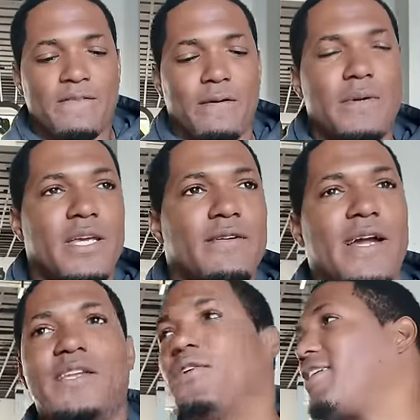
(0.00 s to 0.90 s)
For me
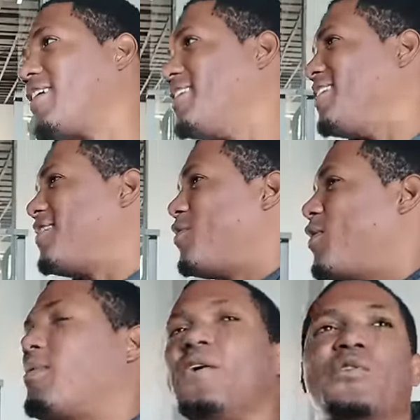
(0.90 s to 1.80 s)
right now in Kenya,
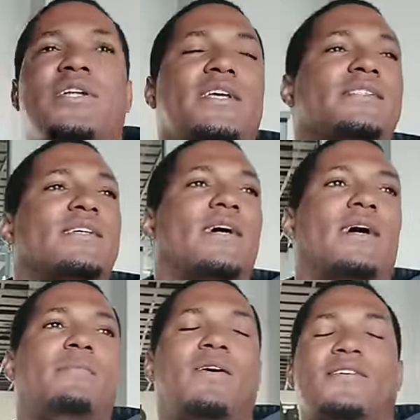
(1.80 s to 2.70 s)
what am I doing is
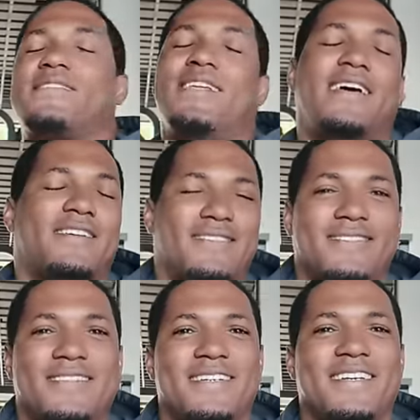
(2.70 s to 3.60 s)
I'm a hustler. You know.
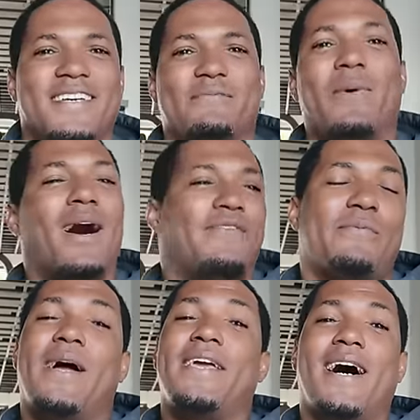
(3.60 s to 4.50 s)
It born
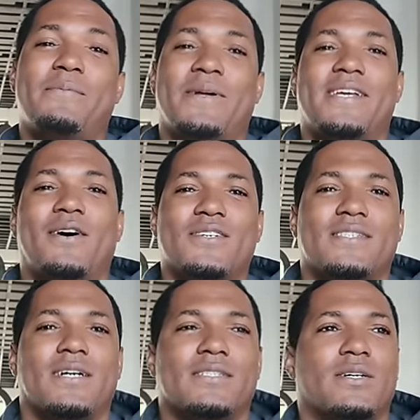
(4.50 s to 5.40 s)
for my yard money, a
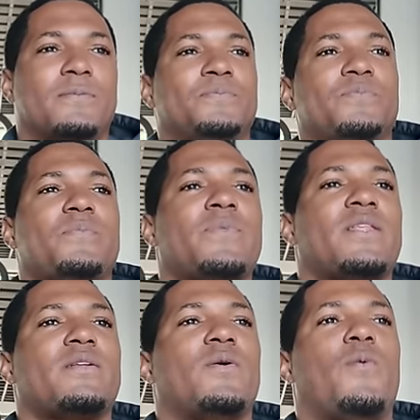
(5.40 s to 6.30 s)
hustler. So
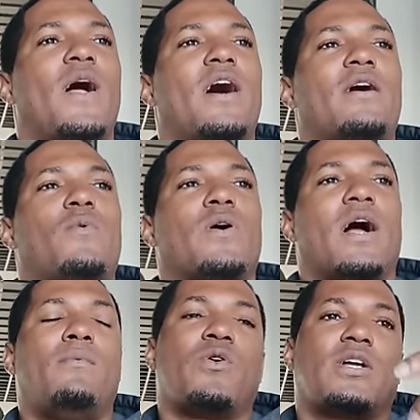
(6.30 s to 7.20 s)
we
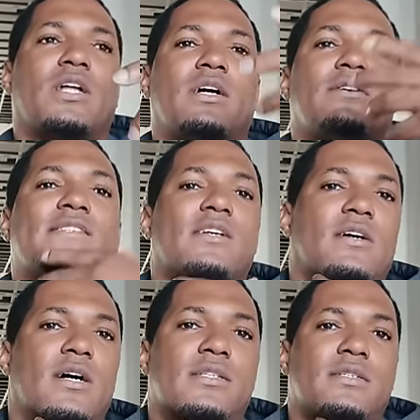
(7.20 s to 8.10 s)
are, I'm working at a
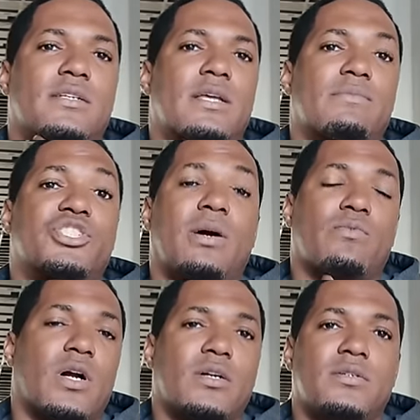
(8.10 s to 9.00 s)
restaurant named
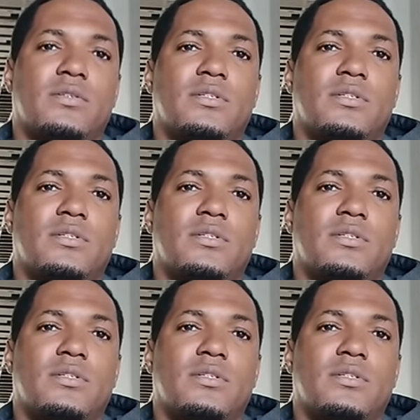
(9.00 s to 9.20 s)
Jamrock.